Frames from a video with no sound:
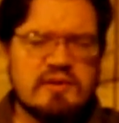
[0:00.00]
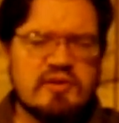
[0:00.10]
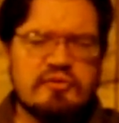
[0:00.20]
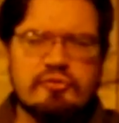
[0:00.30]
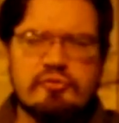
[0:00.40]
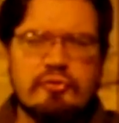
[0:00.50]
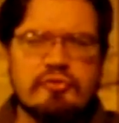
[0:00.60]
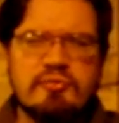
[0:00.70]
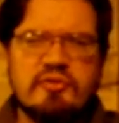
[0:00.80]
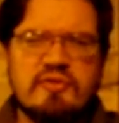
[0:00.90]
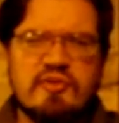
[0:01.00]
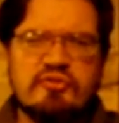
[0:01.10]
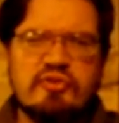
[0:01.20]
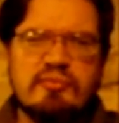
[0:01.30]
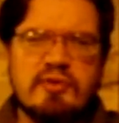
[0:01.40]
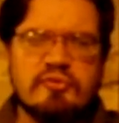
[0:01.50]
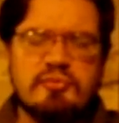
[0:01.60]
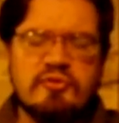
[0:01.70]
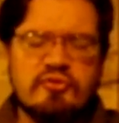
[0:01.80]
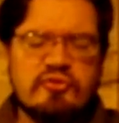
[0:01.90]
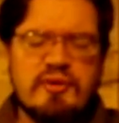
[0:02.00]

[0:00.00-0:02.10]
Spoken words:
it just draws them into their shell, makes them insular.